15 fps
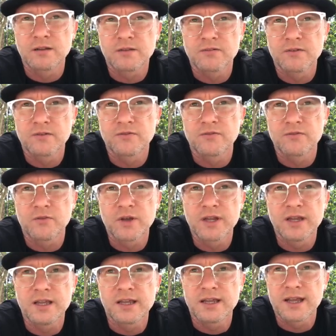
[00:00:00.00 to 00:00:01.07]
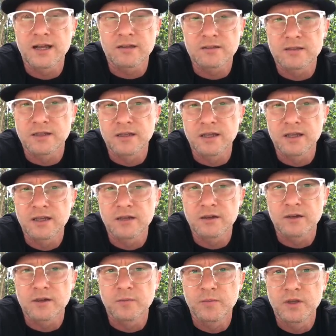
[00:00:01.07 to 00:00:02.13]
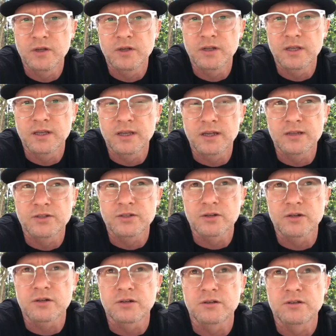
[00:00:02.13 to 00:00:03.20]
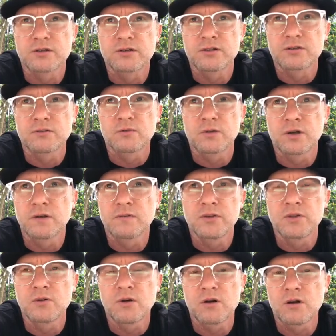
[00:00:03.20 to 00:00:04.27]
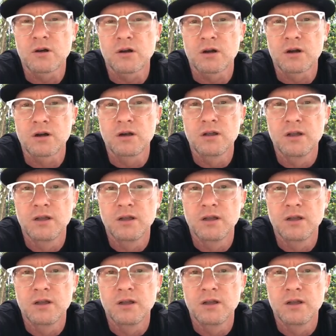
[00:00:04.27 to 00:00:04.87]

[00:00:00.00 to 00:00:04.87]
Look for free counseling in your community, at a church, wherever you are,